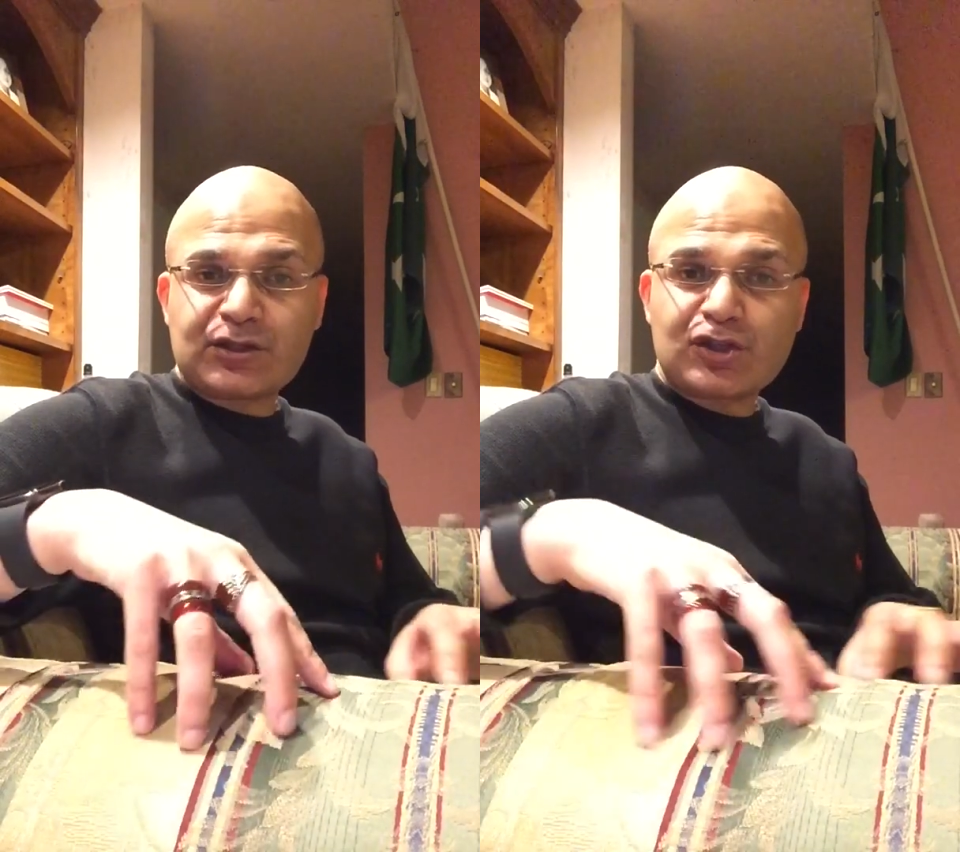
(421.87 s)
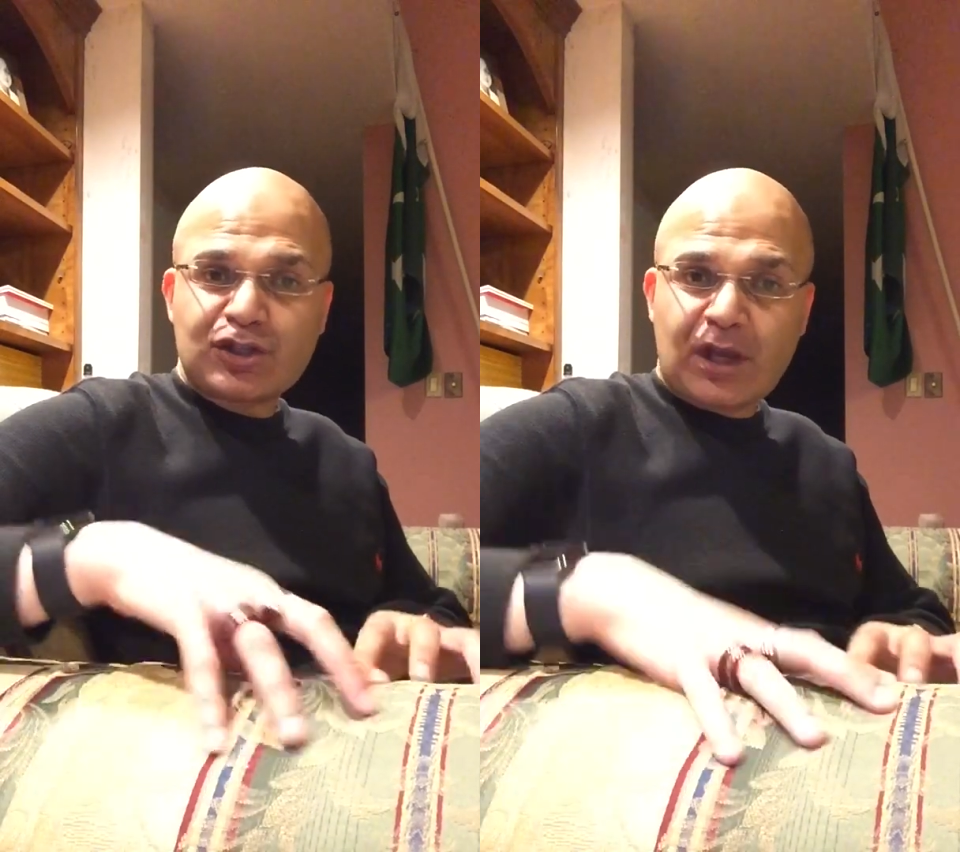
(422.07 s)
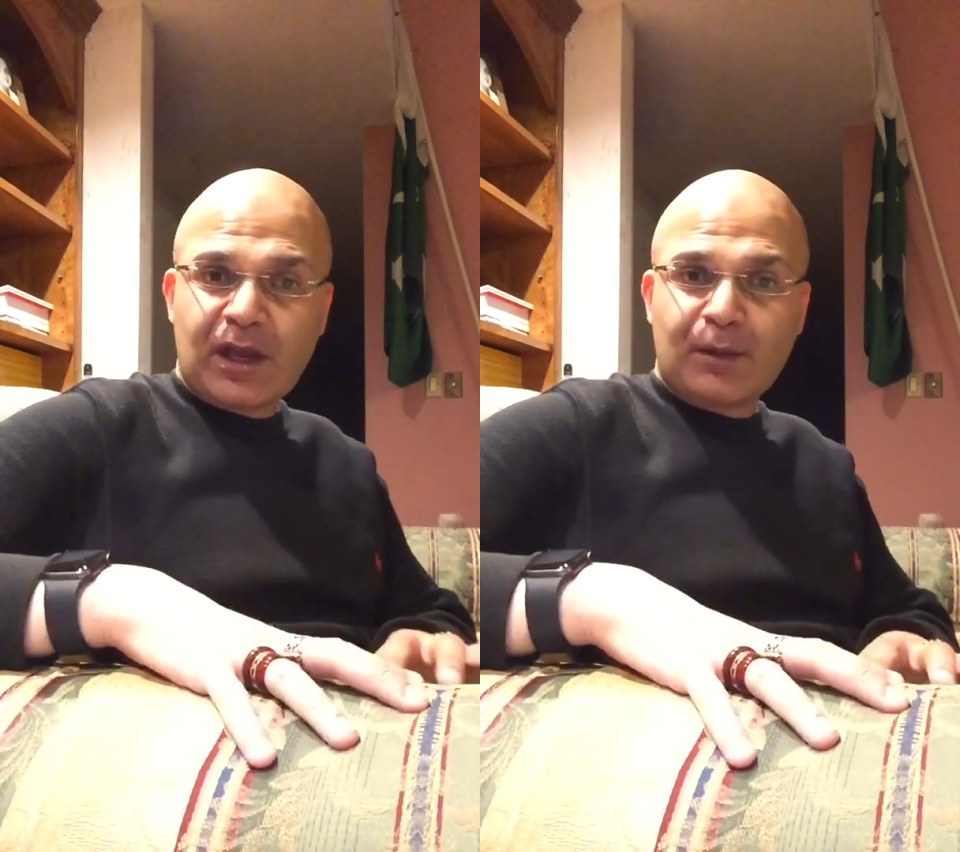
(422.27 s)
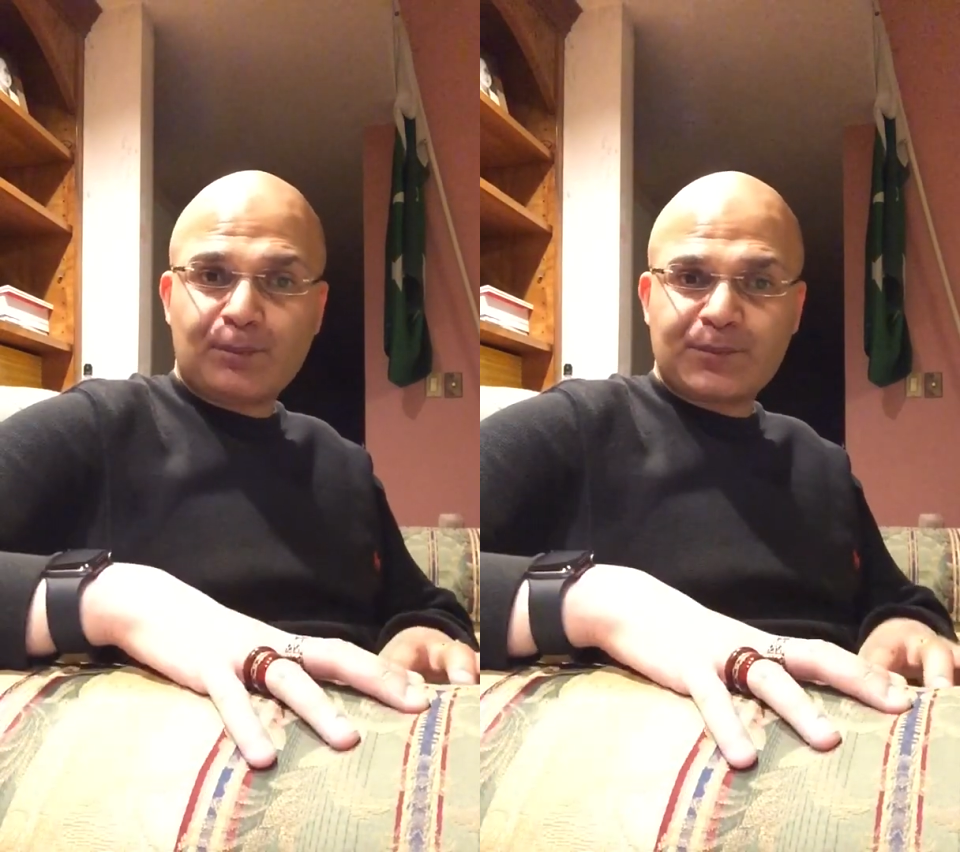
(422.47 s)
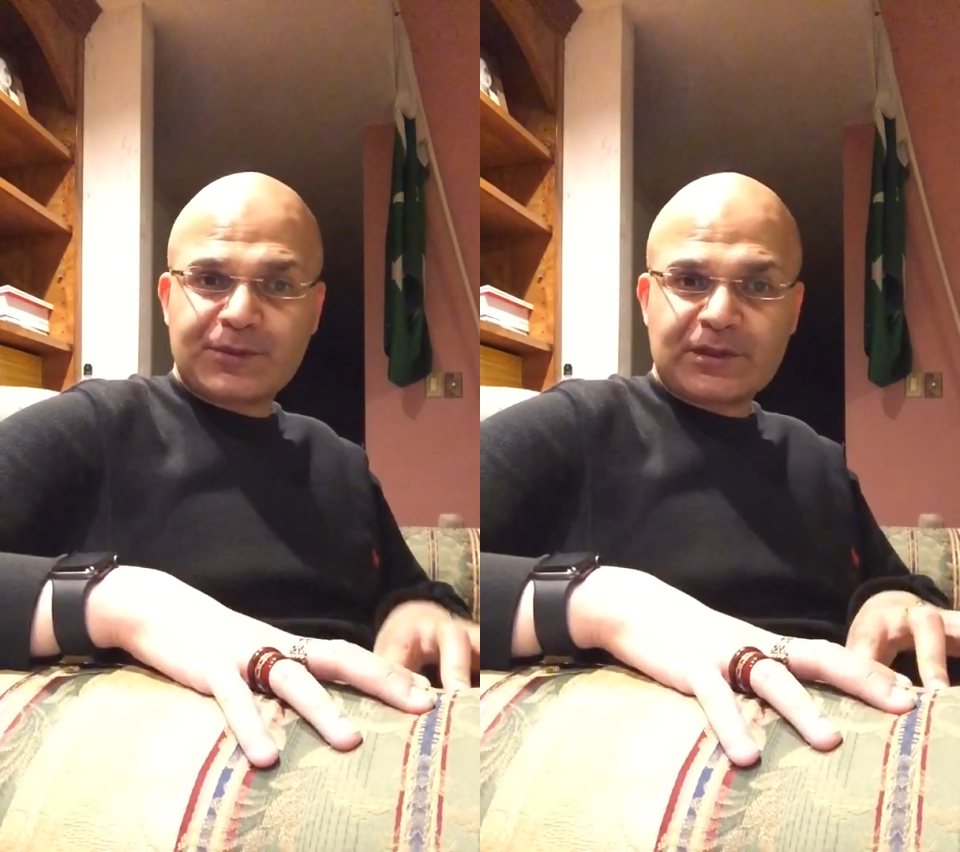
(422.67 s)
and
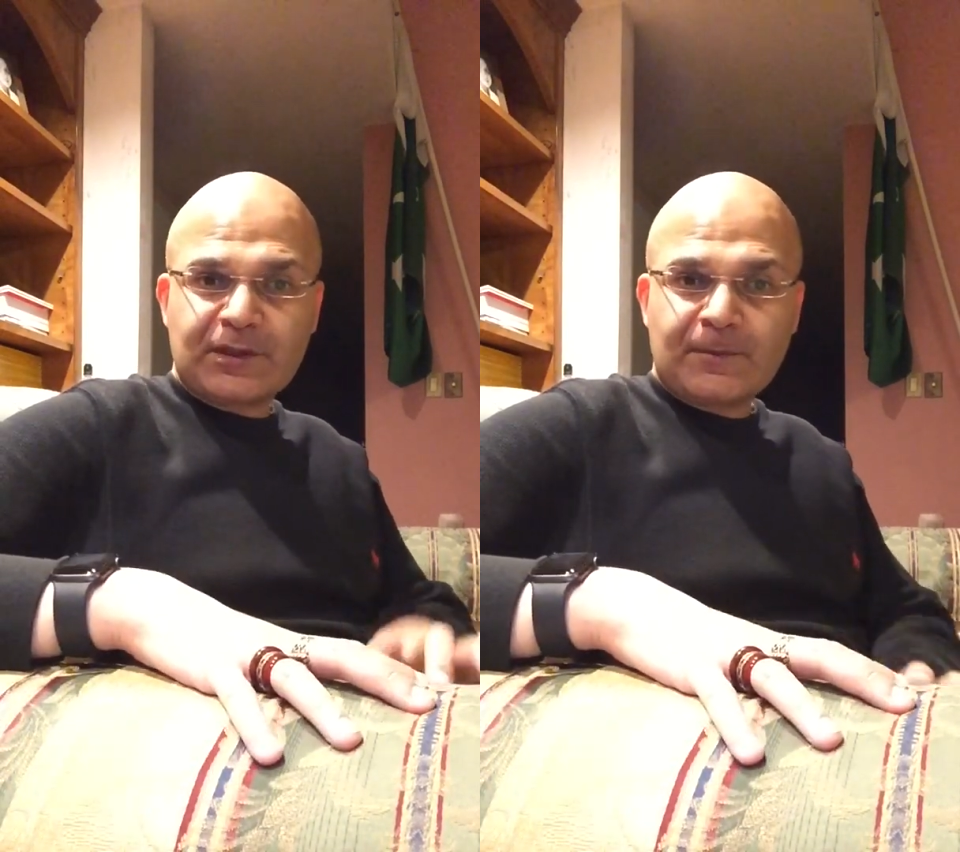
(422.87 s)
shops.